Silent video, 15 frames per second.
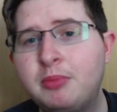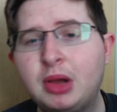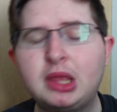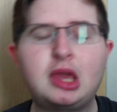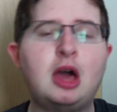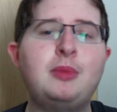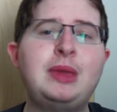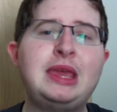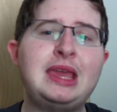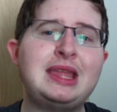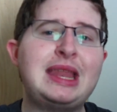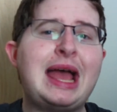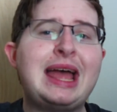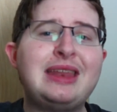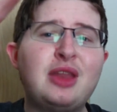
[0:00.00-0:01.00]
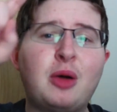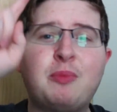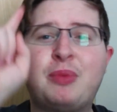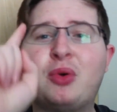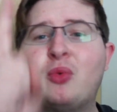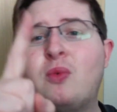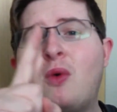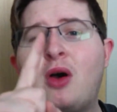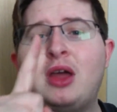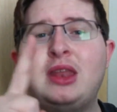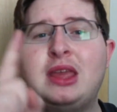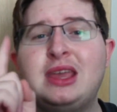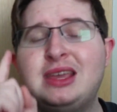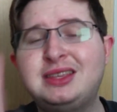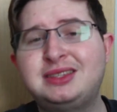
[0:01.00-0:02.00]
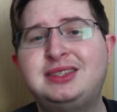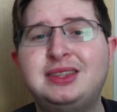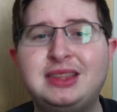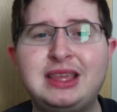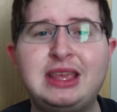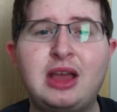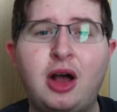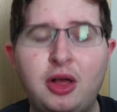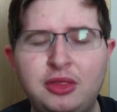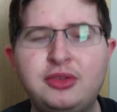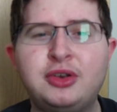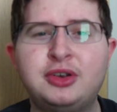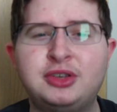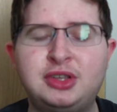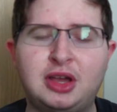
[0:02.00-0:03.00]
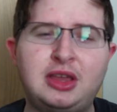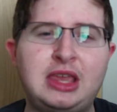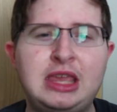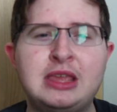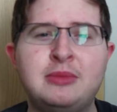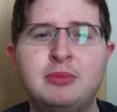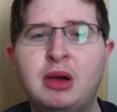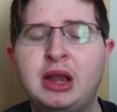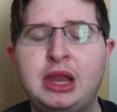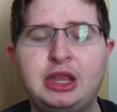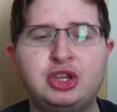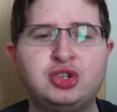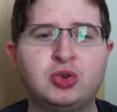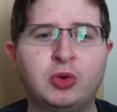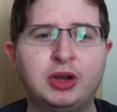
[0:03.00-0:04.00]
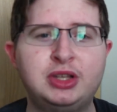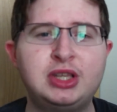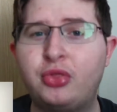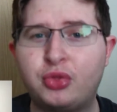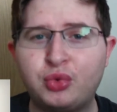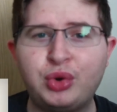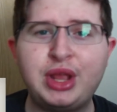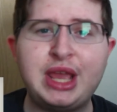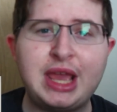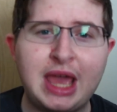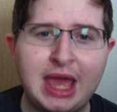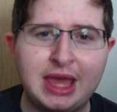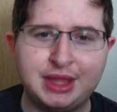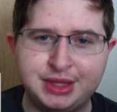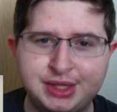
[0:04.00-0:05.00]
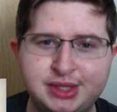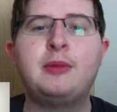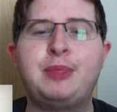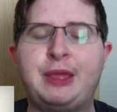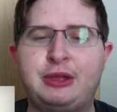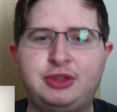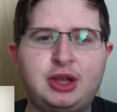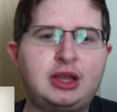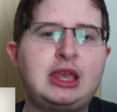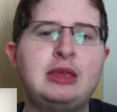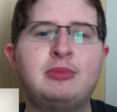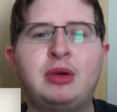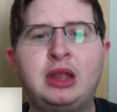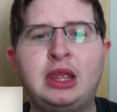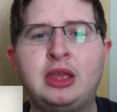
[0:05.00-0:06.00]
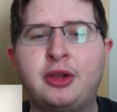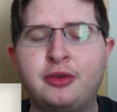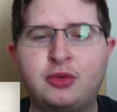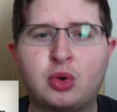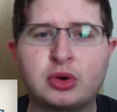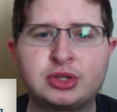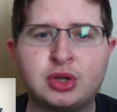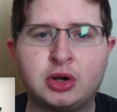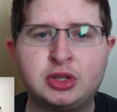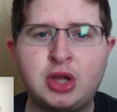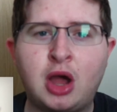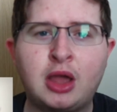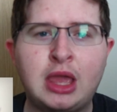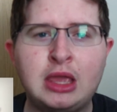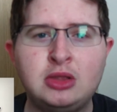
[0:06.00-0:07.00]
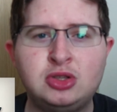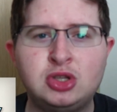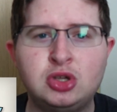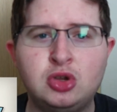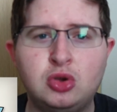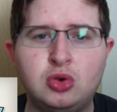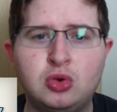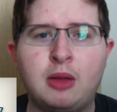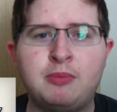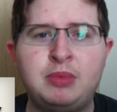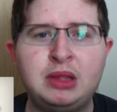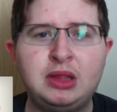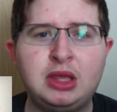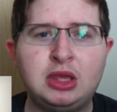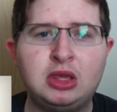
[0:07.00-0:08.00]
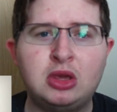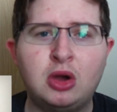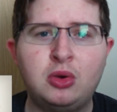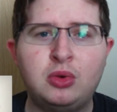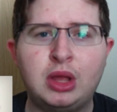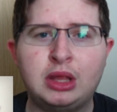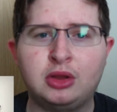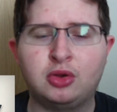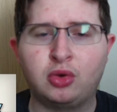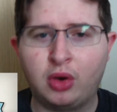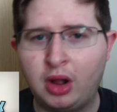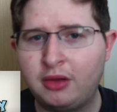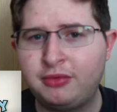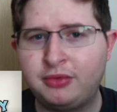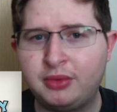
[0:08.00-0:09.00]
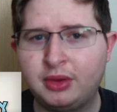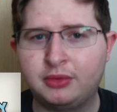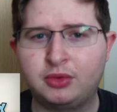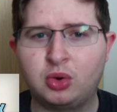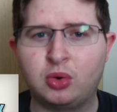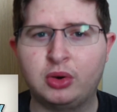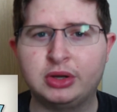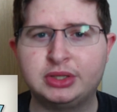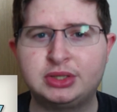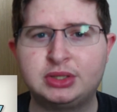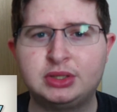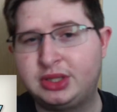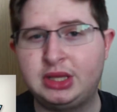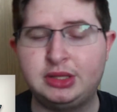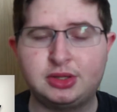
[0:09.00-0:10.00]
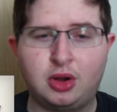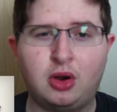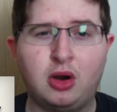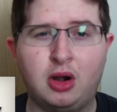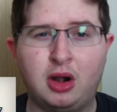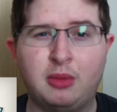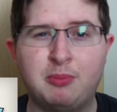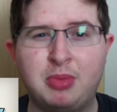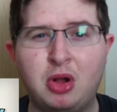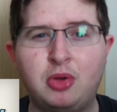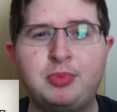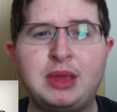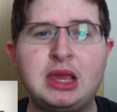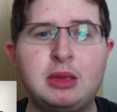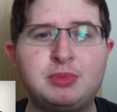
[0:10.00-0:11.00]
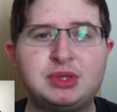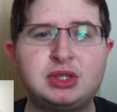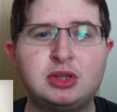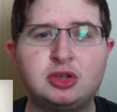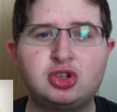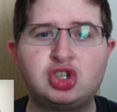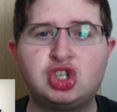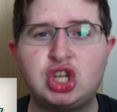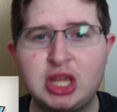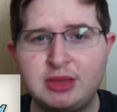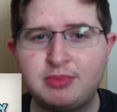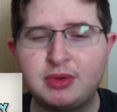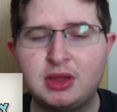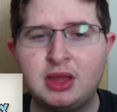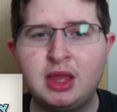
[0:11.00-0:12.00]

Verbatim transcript: But coming in at number one is the other Ducky and Bunny short, Three Heads. Now, Ducky and Bunny, of course, are talking to Billy, Goat, and Gruff. Of course, these are Bo Peeps, sheep.